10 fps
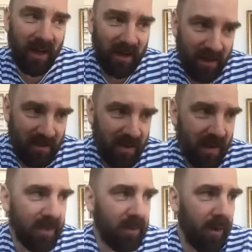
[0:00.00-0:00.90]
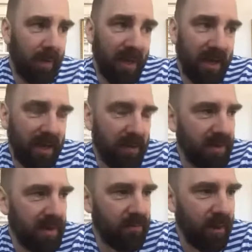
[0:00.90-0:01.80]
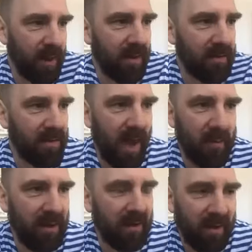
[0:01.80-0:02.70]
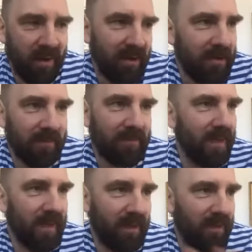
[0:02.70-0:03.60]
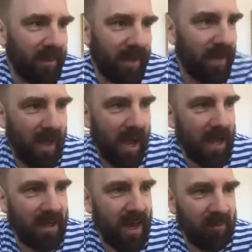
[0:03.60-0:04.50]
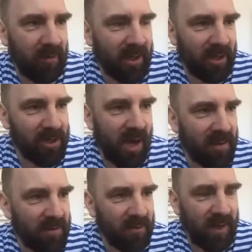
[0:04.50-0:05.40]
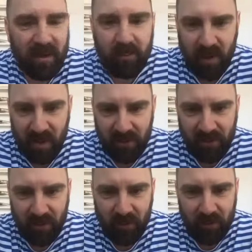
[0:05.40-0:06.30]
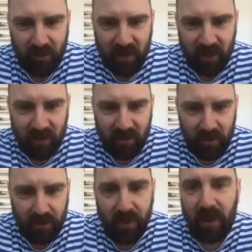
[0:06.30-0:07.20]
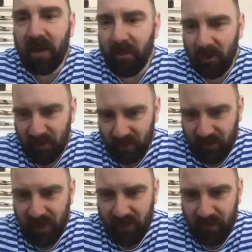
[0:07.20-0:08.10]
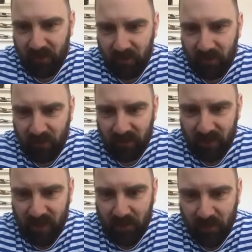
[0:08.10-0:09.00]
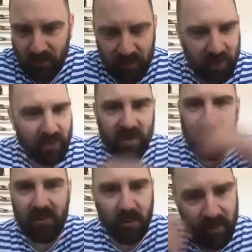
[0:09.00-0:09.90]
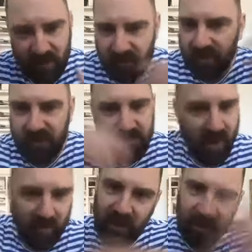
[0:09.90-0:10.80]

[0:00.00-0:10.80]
hand side, I mean, it gives us really this. I mean, I never had a chance to take a breath, and really think about the things that I'm doing because I'm so busy with traveling